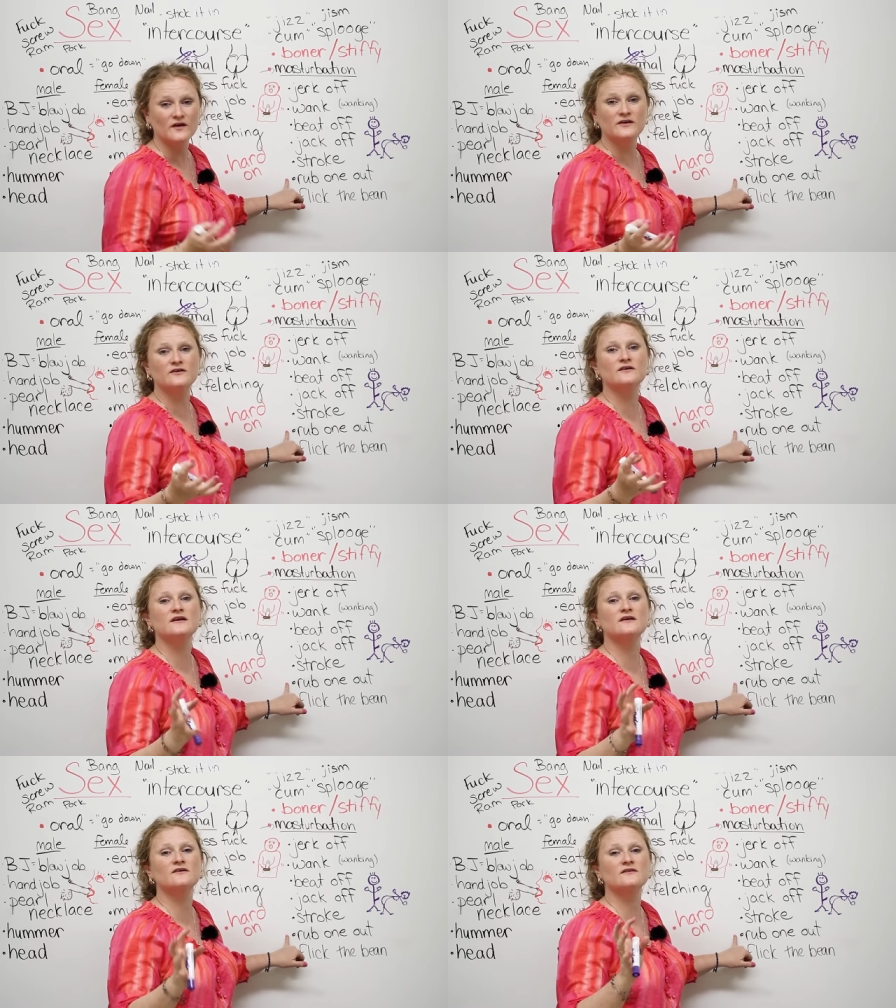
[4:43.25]
You'll
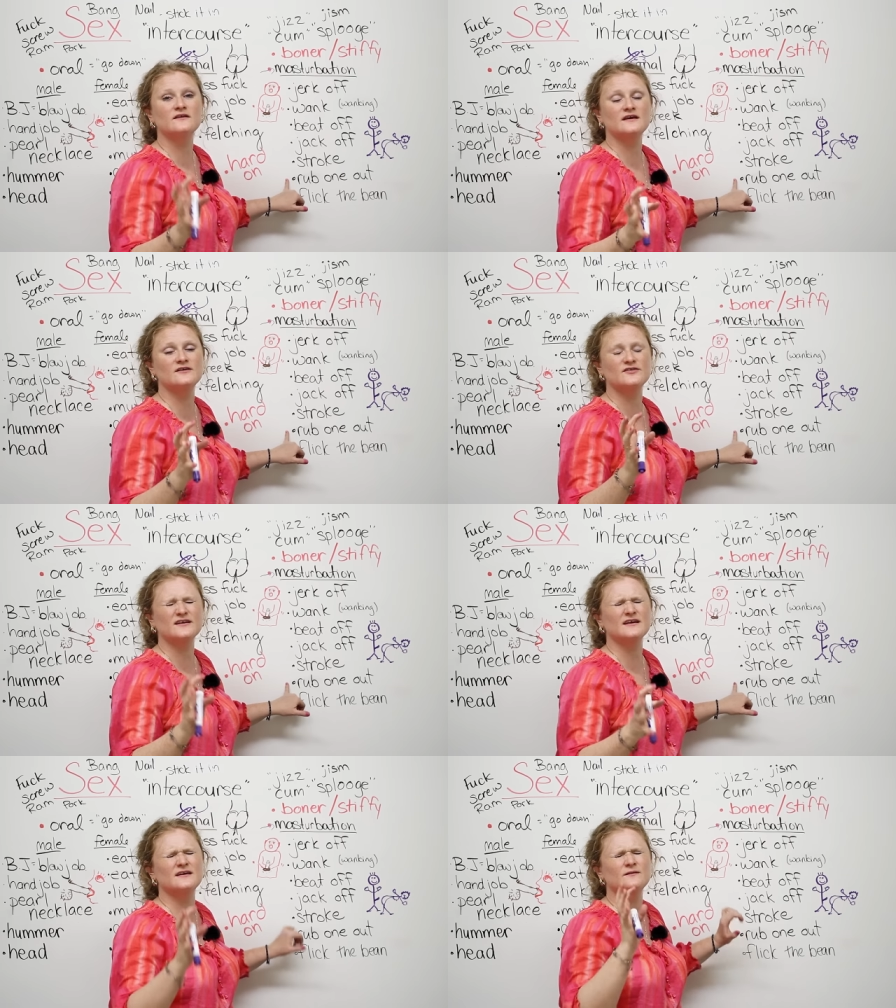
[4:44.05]
hear these
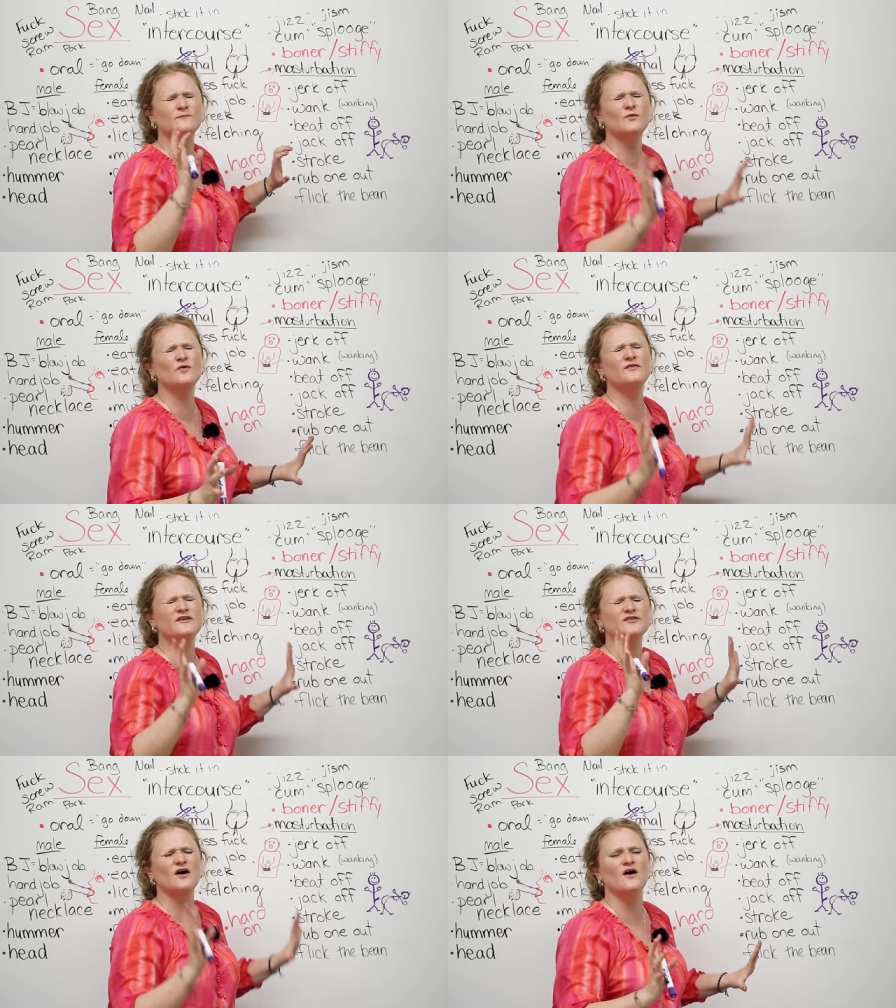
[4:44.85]
in
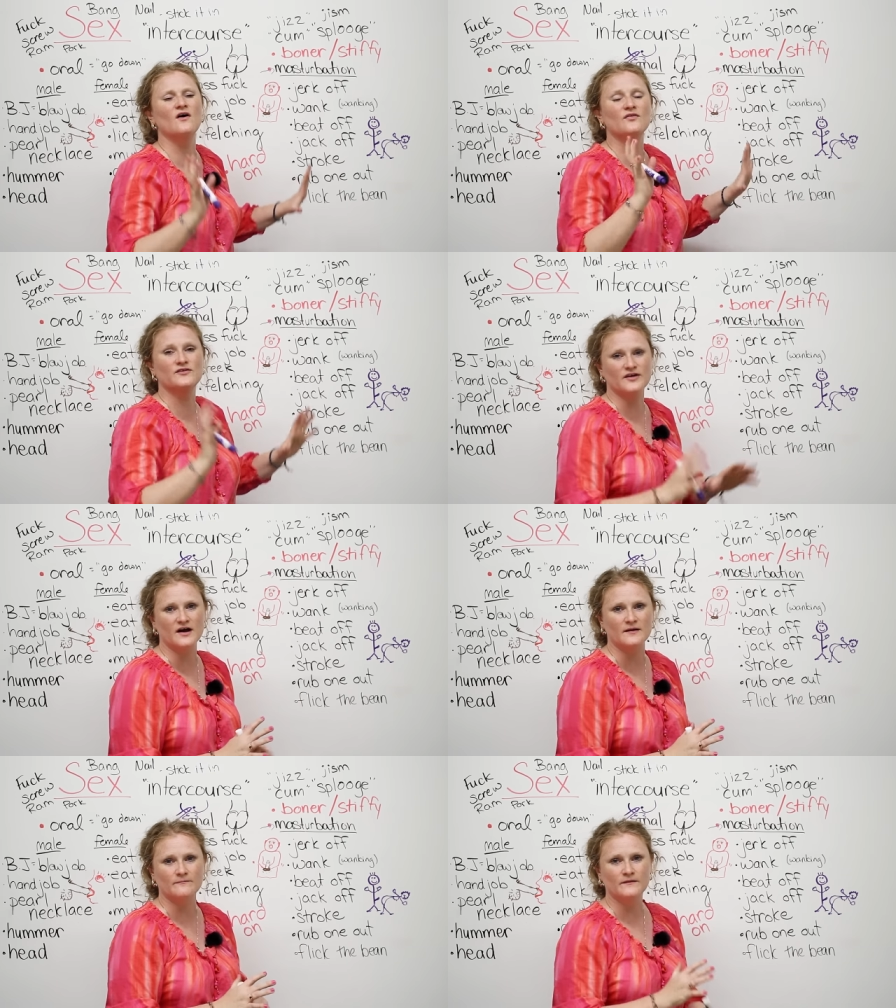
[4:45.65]
movies all the
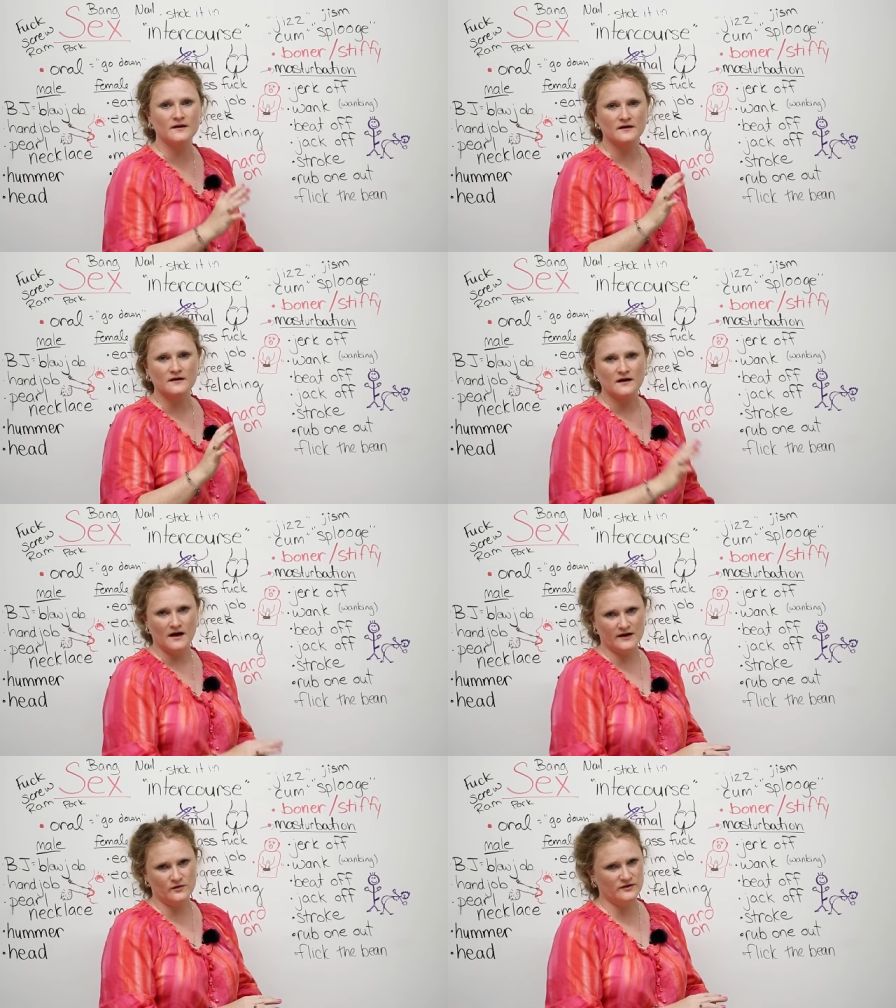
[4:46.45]
time.
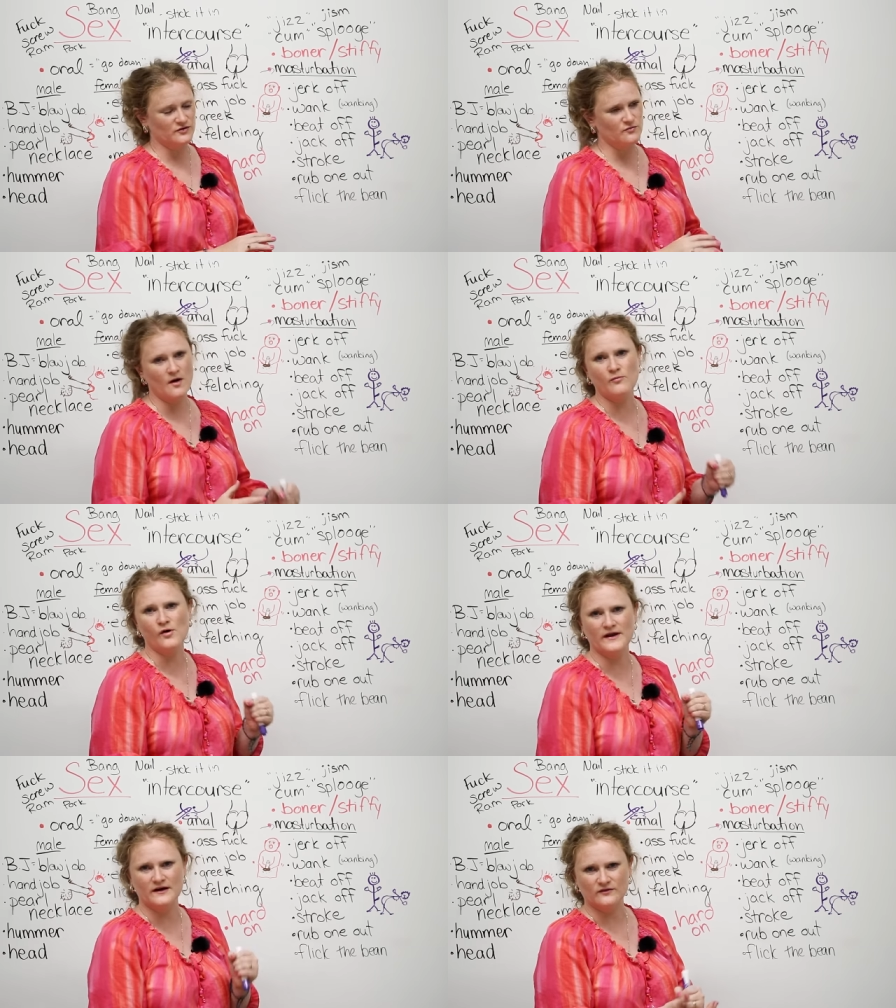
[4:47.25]
I'm going to rub
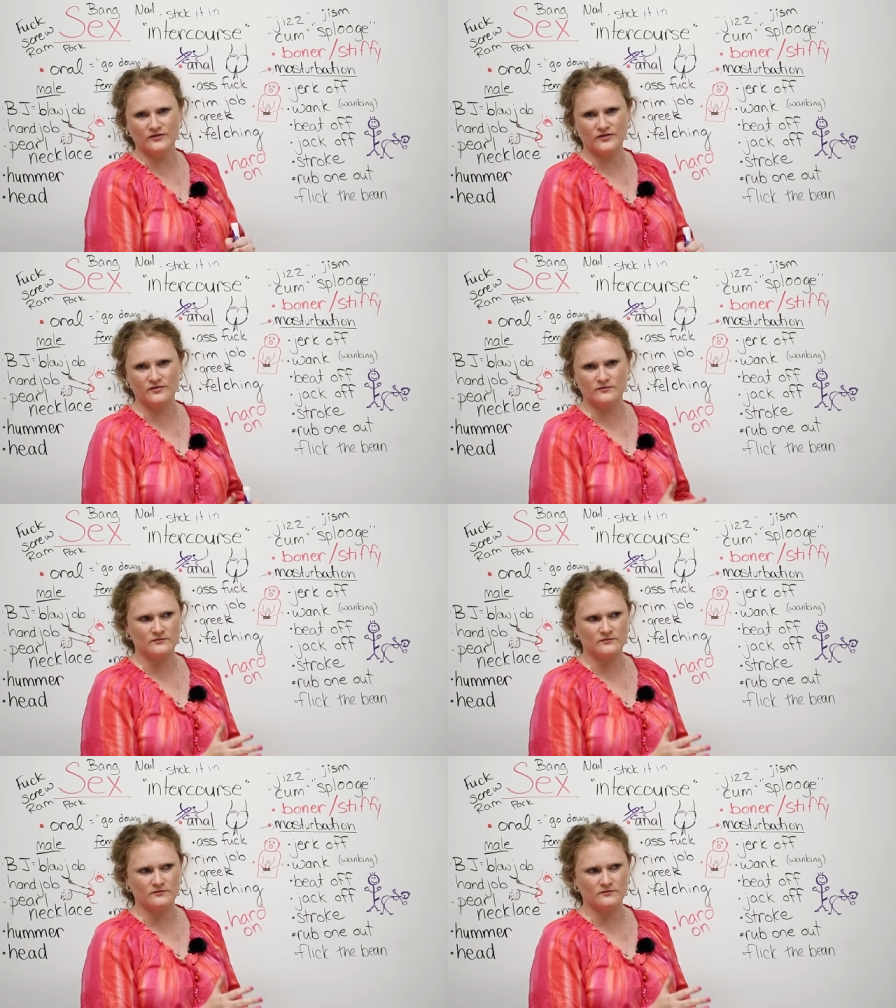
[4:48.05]
one out.